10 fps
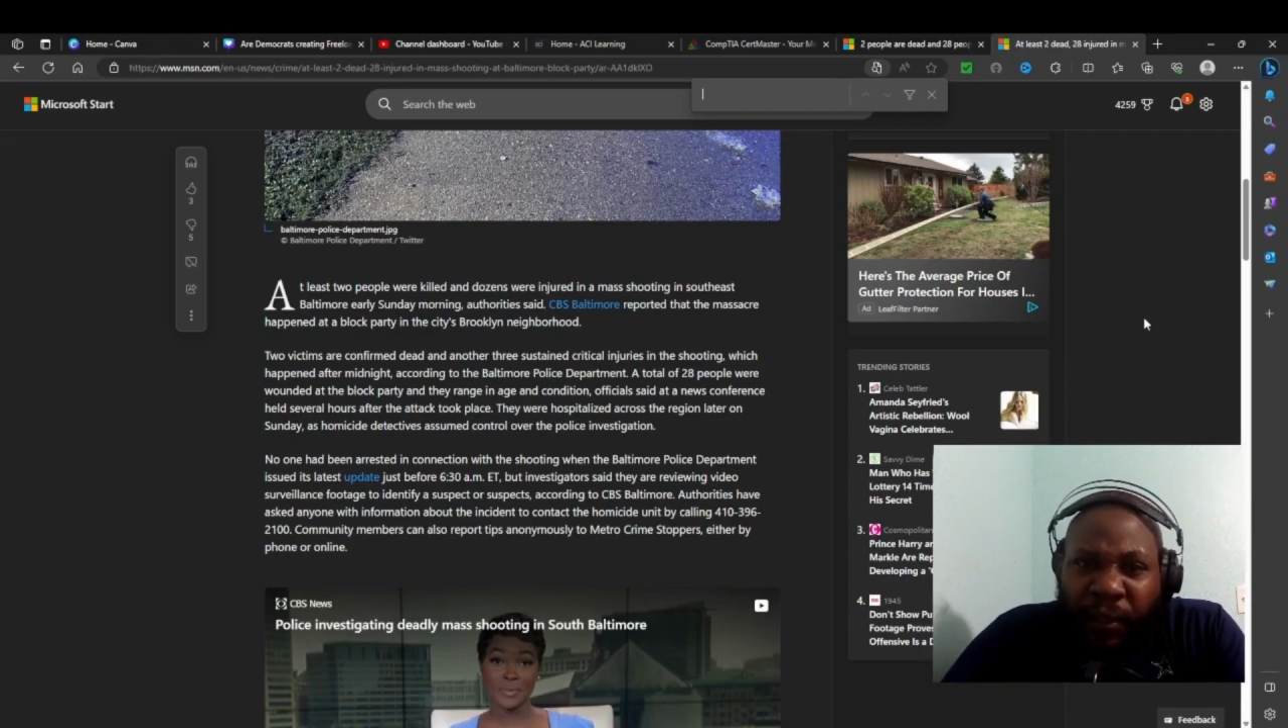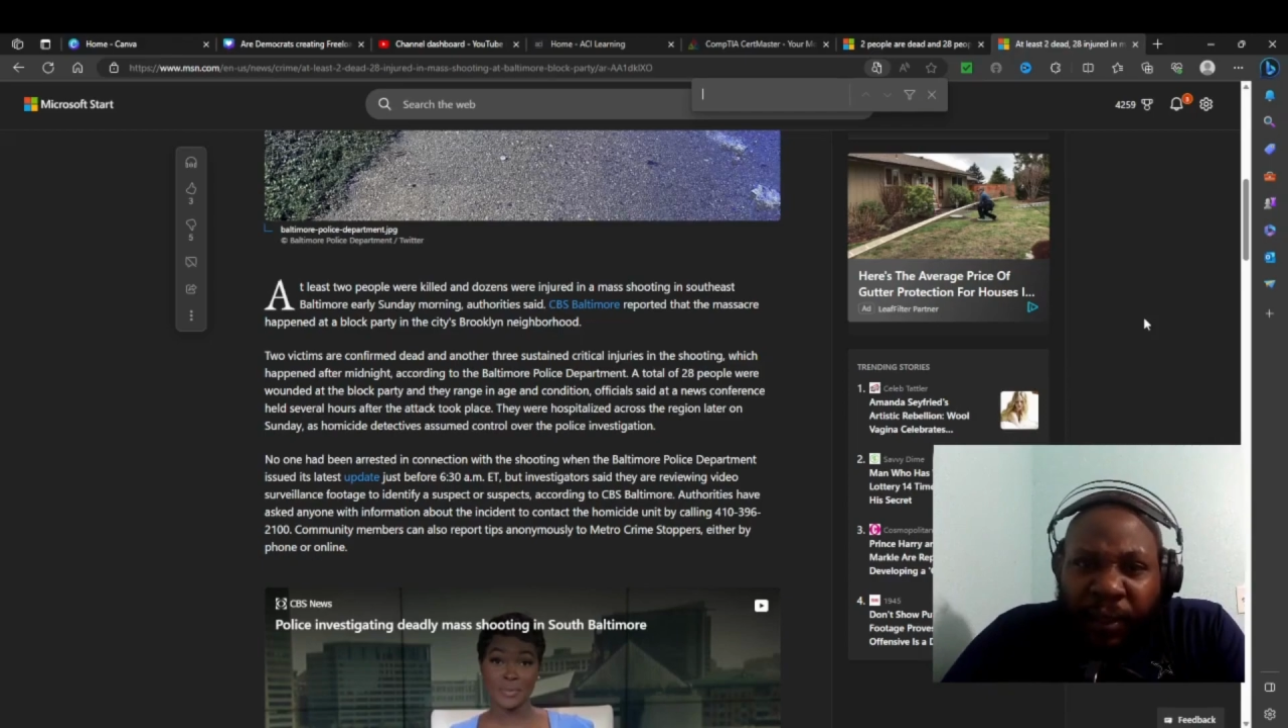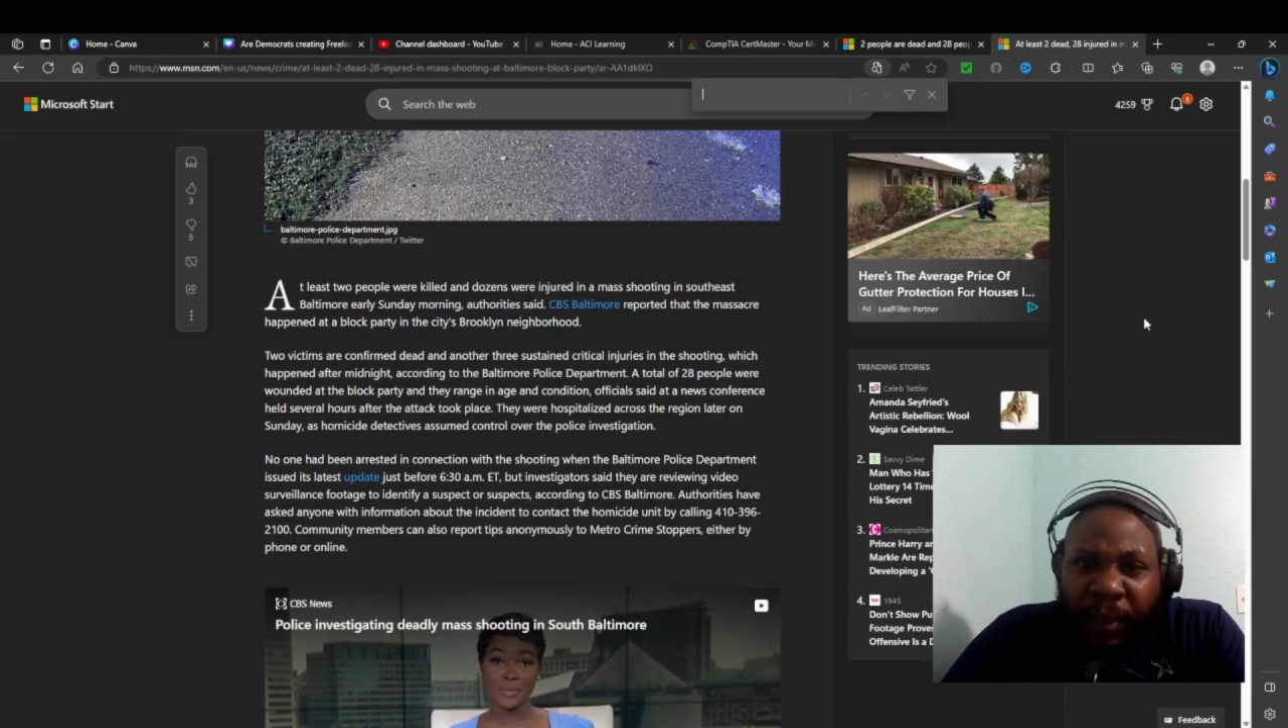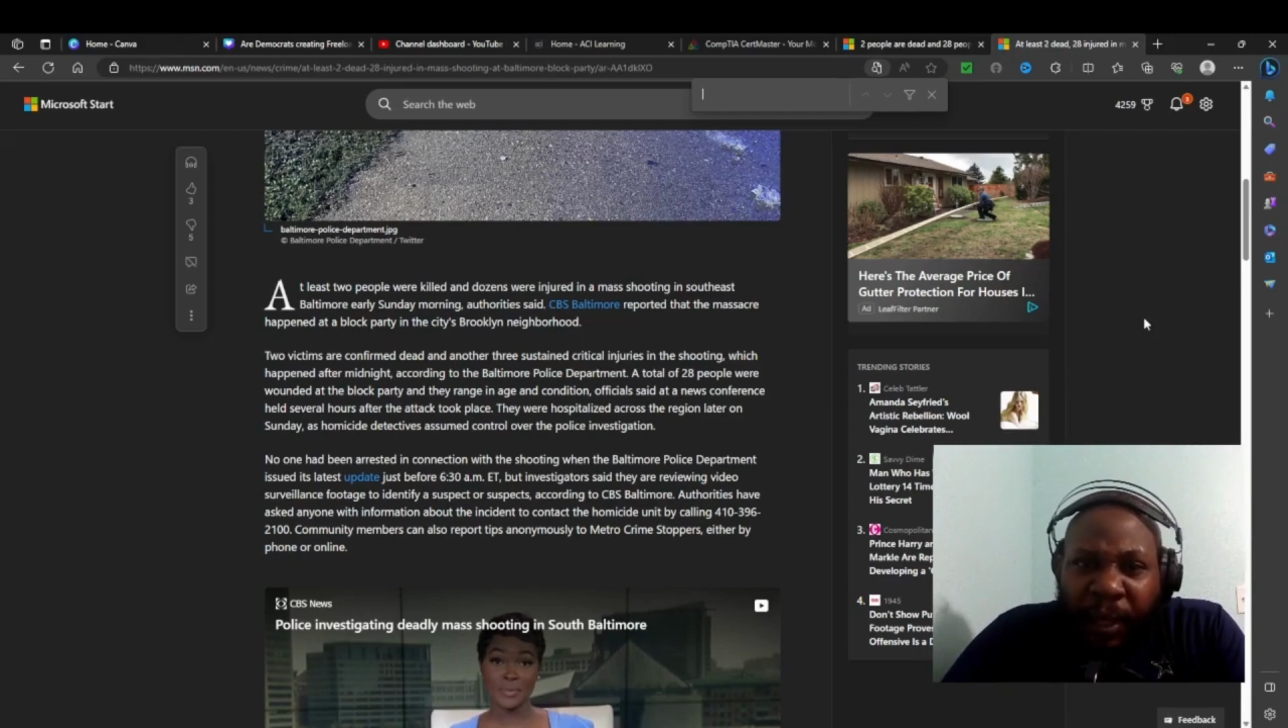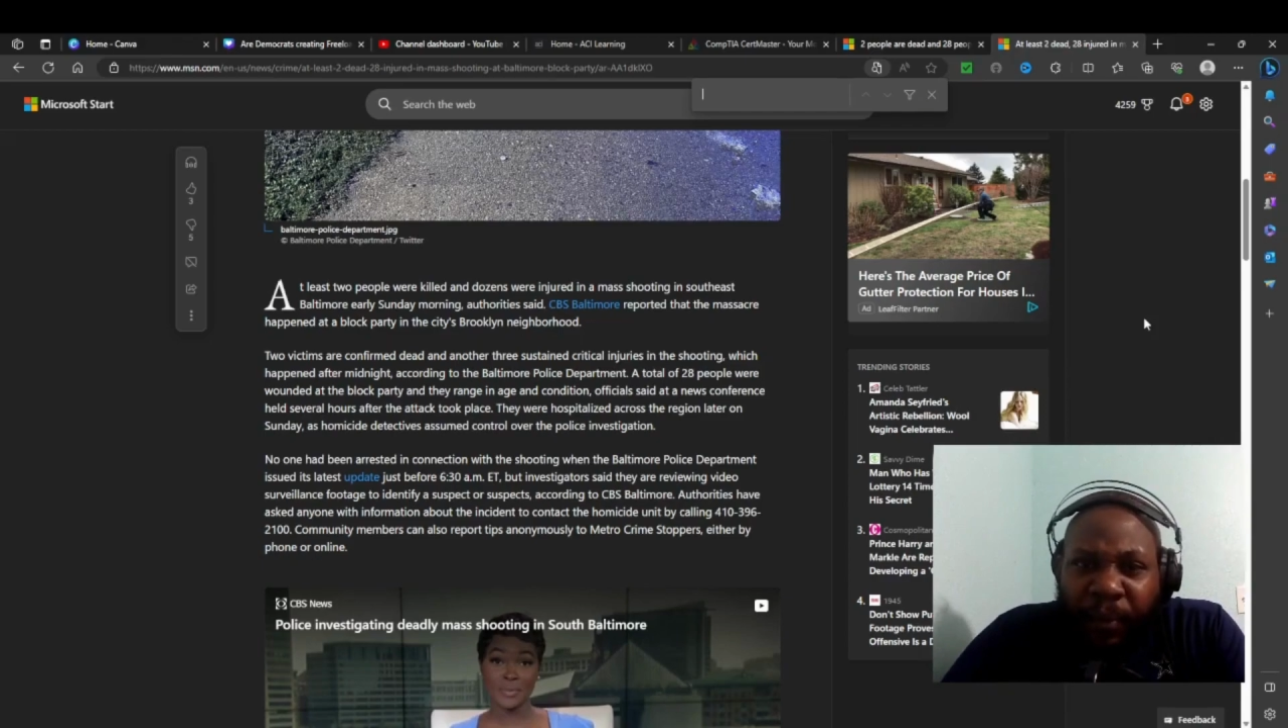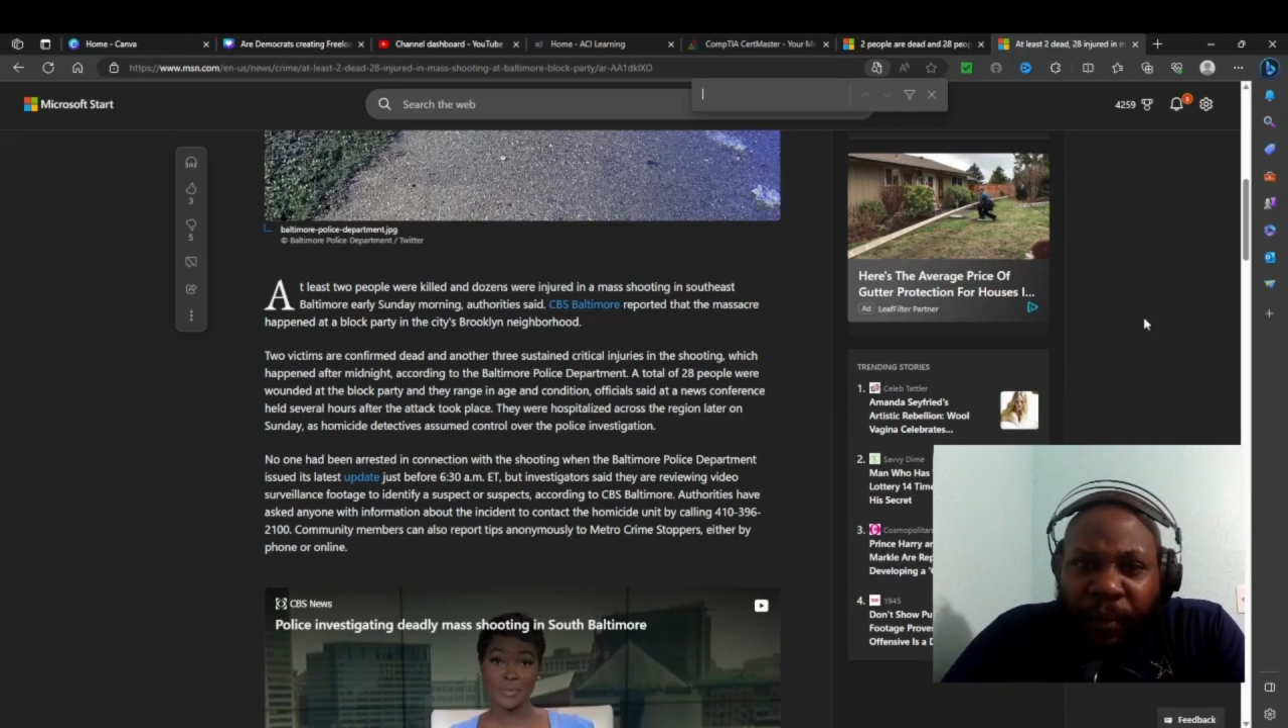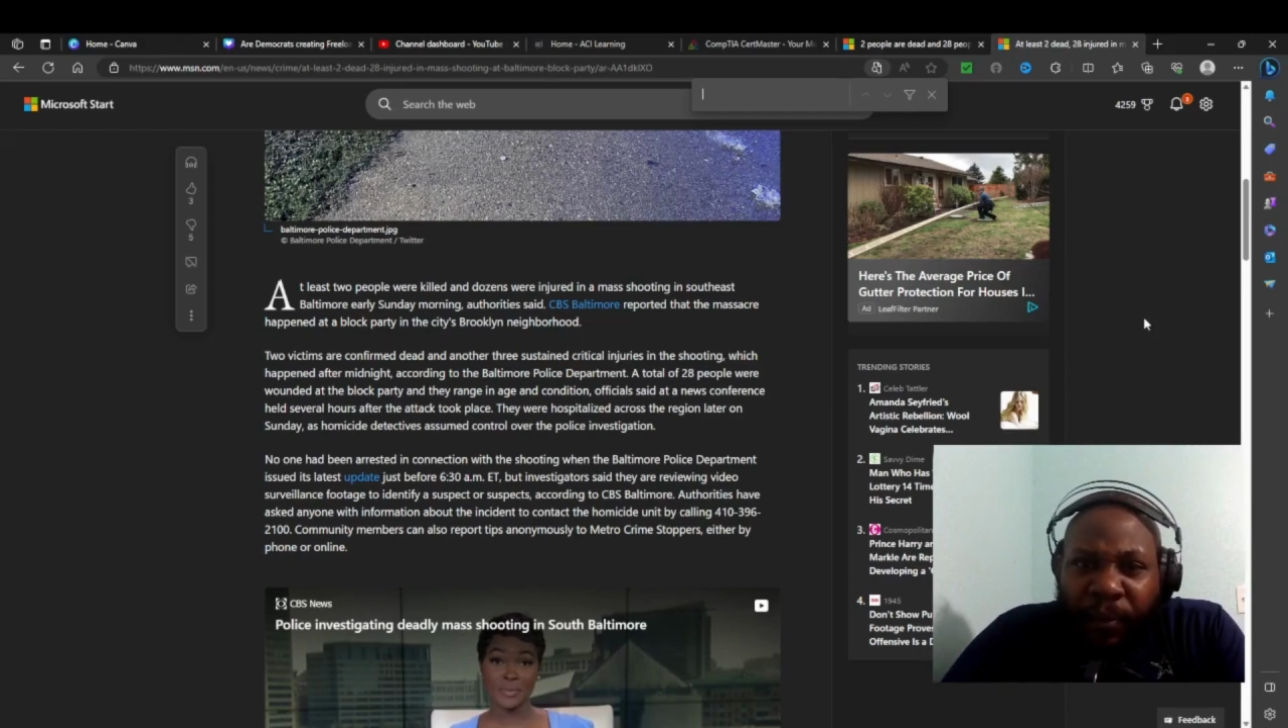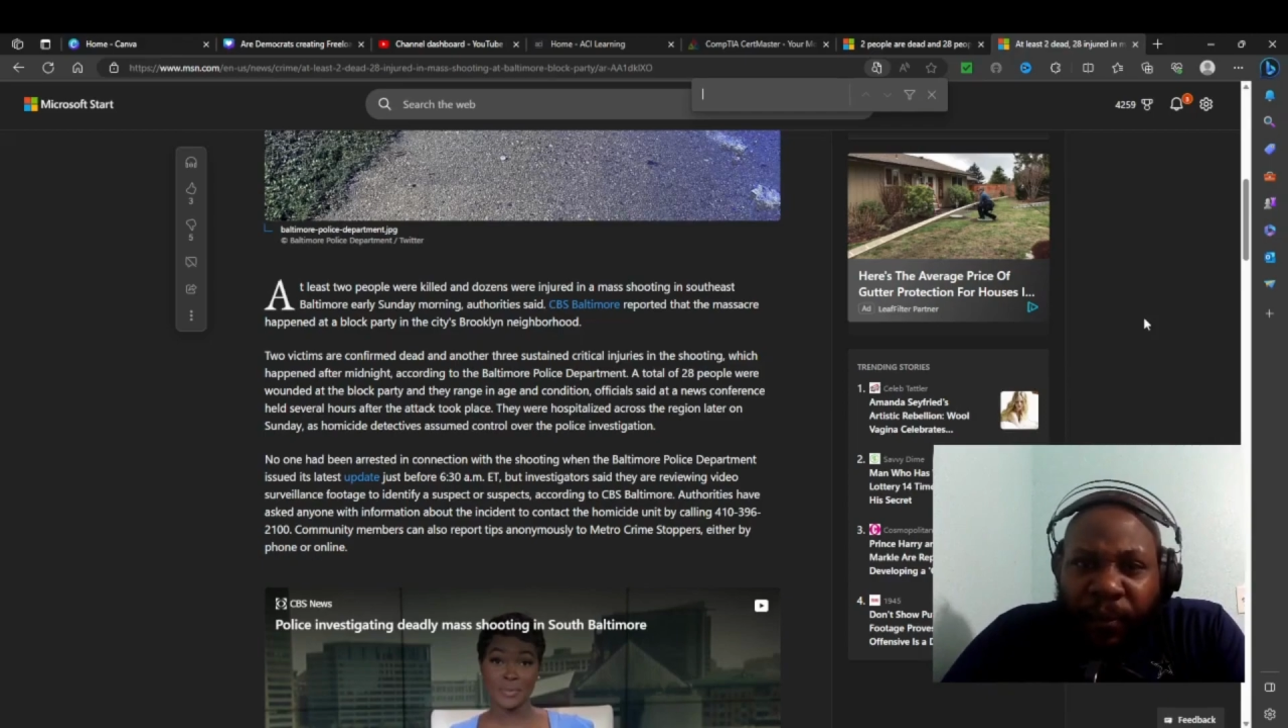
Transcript: black people?